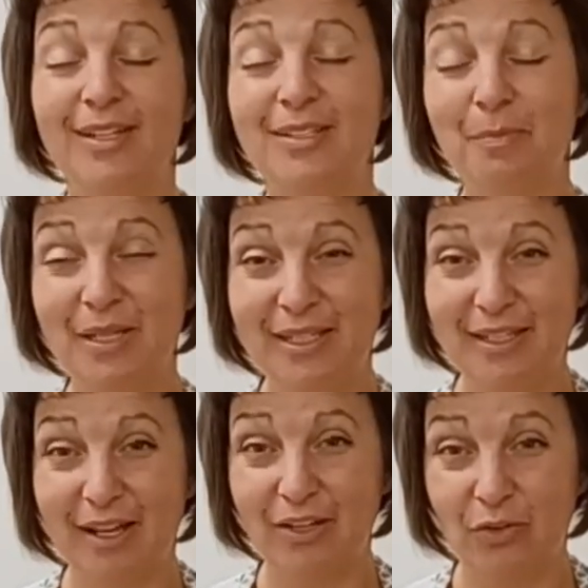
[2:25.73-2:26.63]

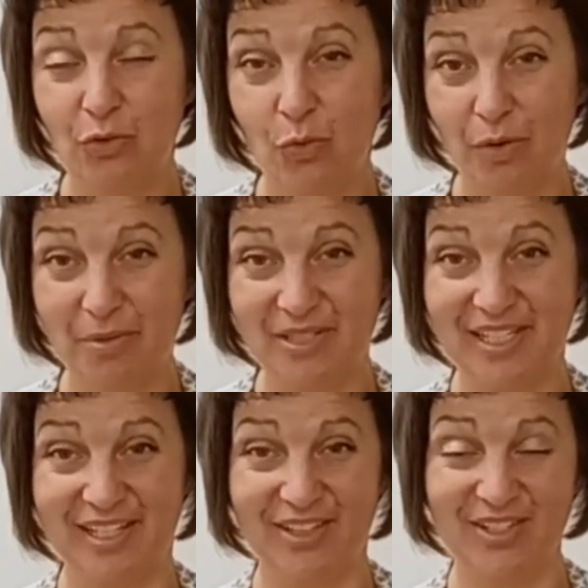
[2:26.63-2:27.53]
depending on your
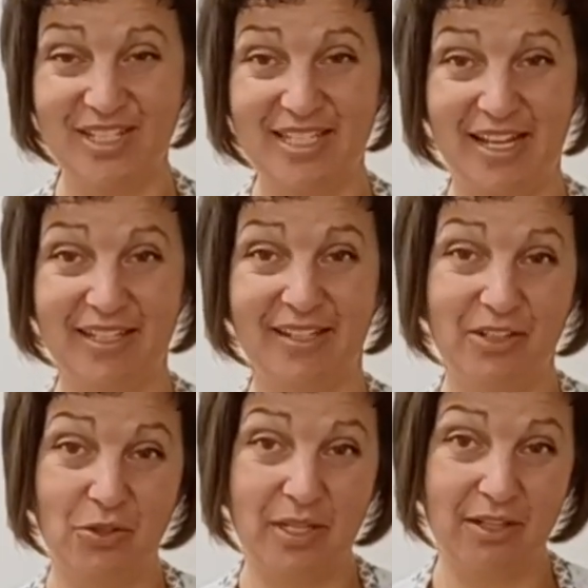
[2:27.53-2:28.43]
particular set of
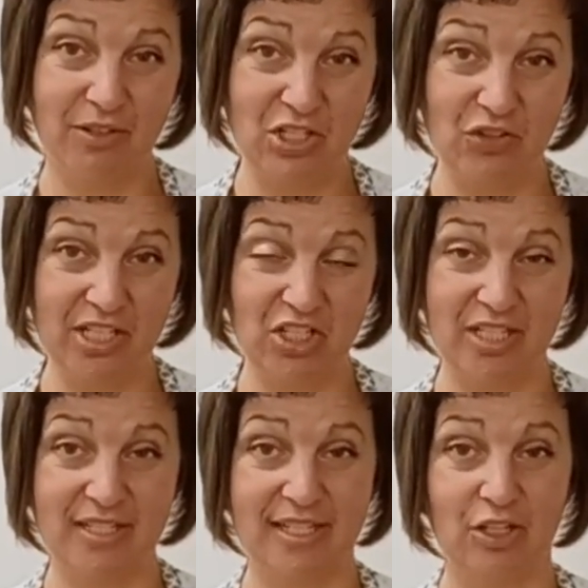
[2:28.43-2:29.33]
unique
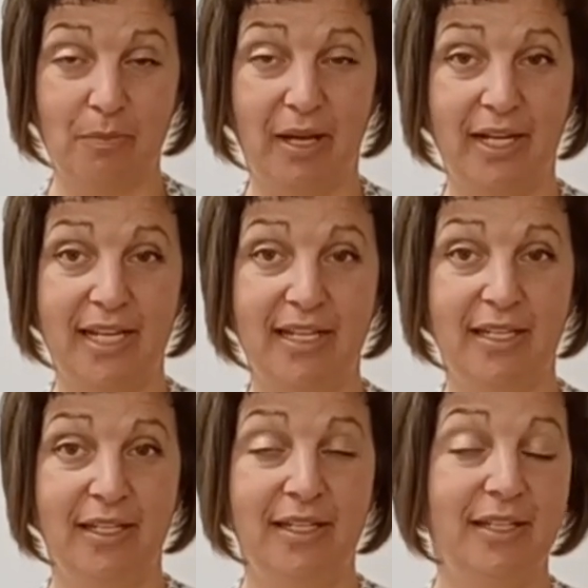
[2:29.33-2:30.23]
restrictions in your body,
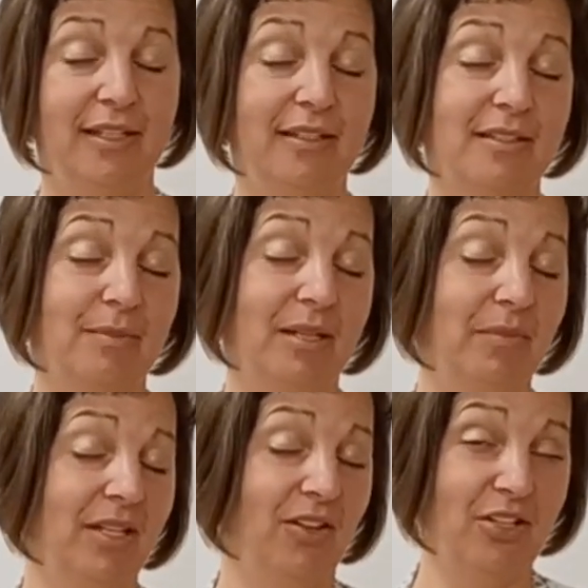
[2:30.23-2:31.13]
this might
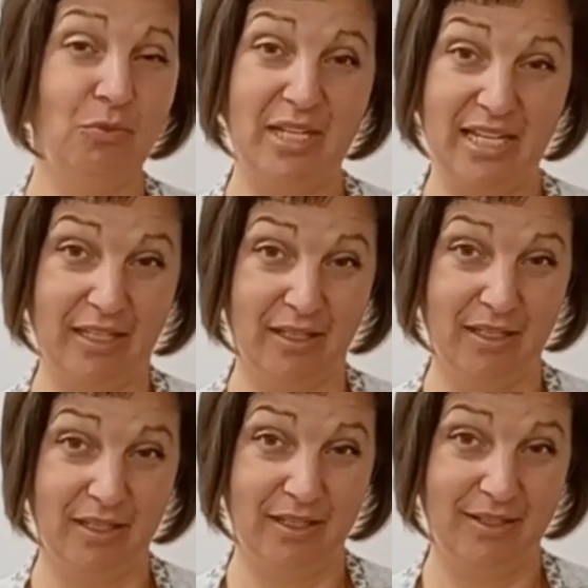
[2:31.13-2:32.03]
be all you need
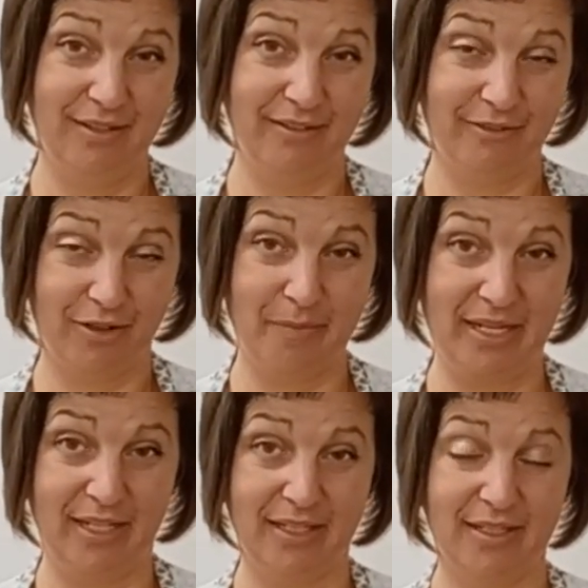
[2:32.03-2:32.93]
for a
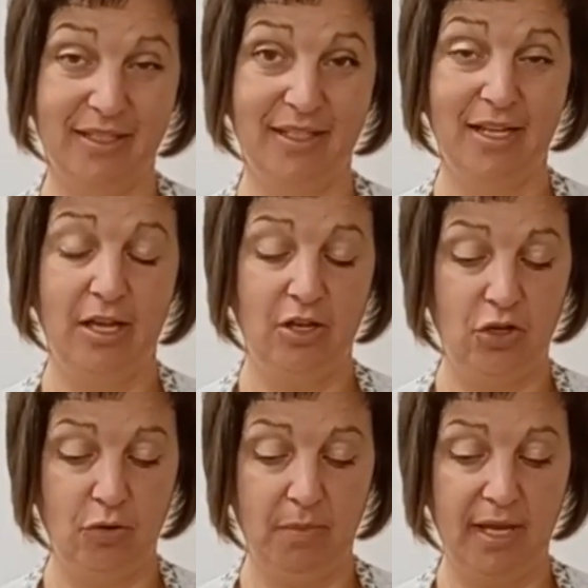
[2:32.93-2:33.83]
minute.
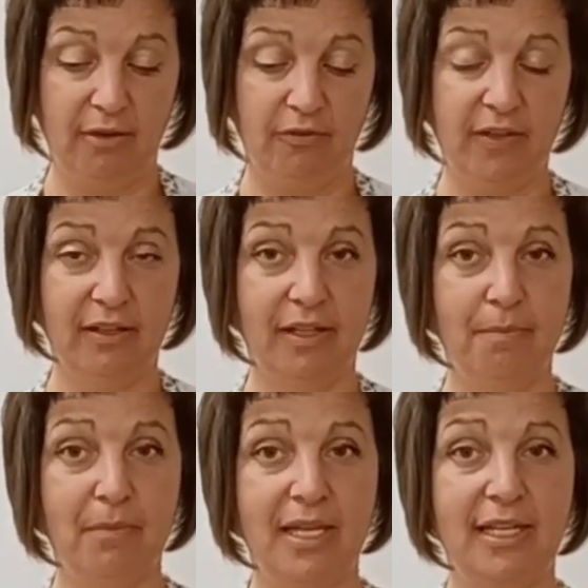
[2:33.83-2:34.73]
You might feel
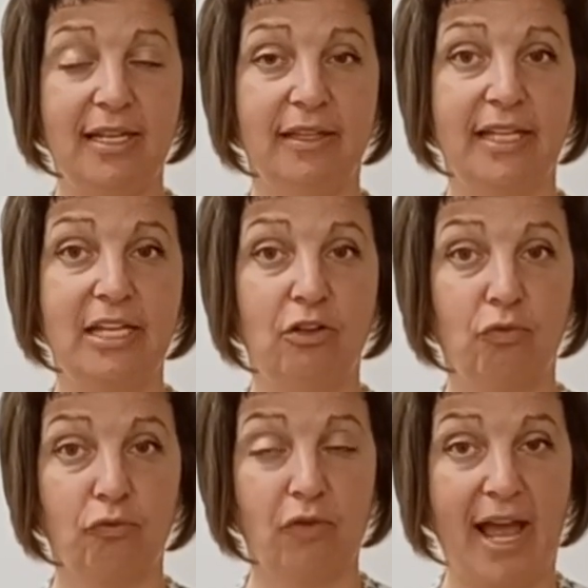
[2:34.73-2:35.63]
immediately
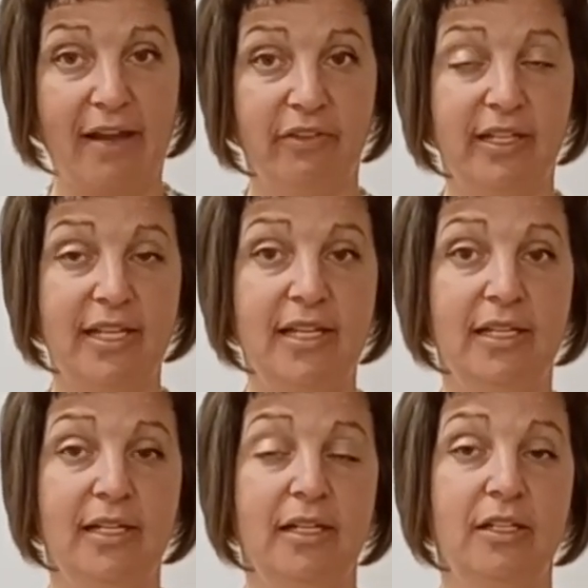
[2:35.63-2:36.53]
gravity
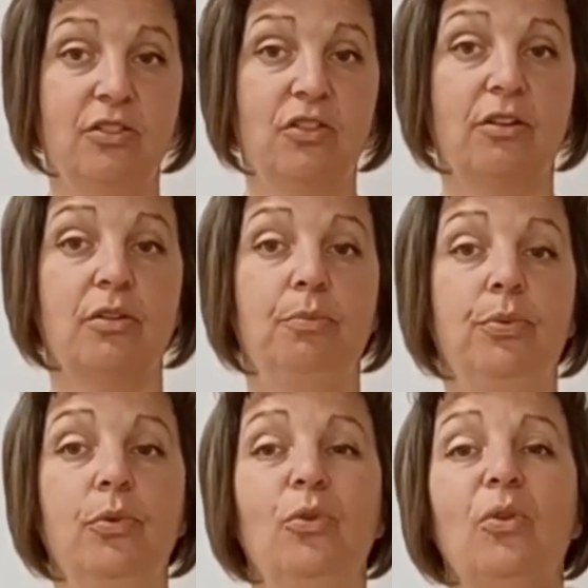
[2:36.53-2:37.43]
start to
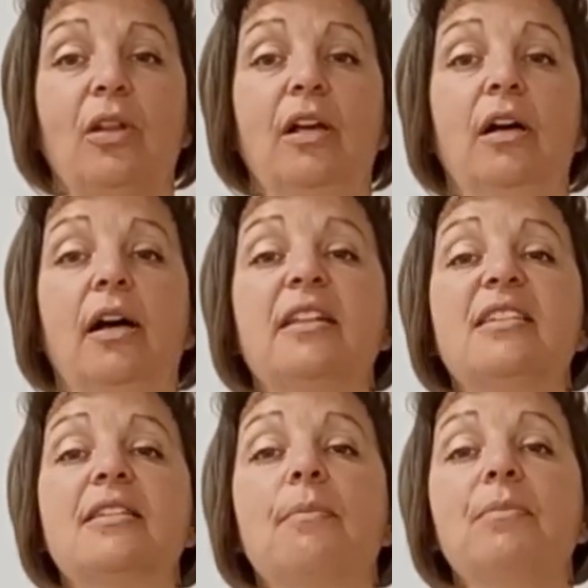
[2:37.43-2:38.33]
pull on
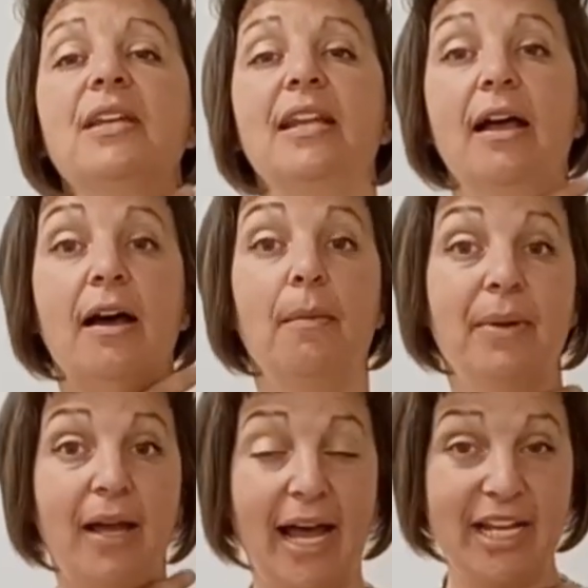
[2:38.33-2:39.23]
something up
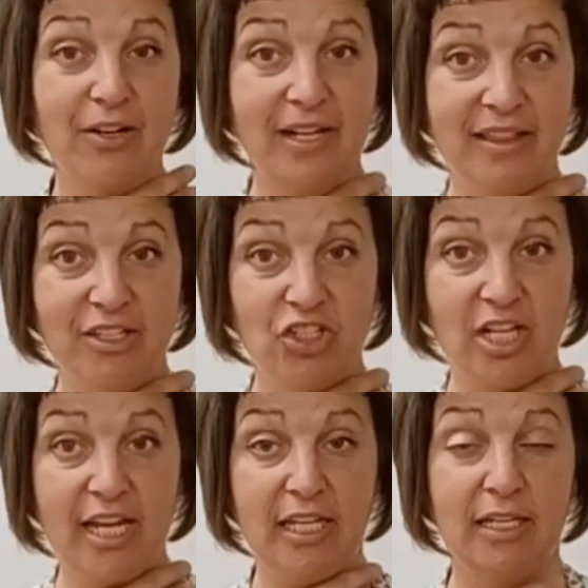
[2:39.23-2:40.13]
higher in the
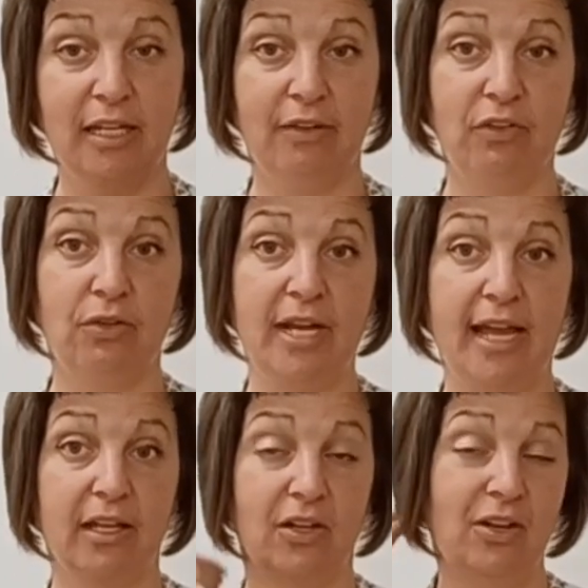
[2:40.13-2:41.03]
chain of your neck,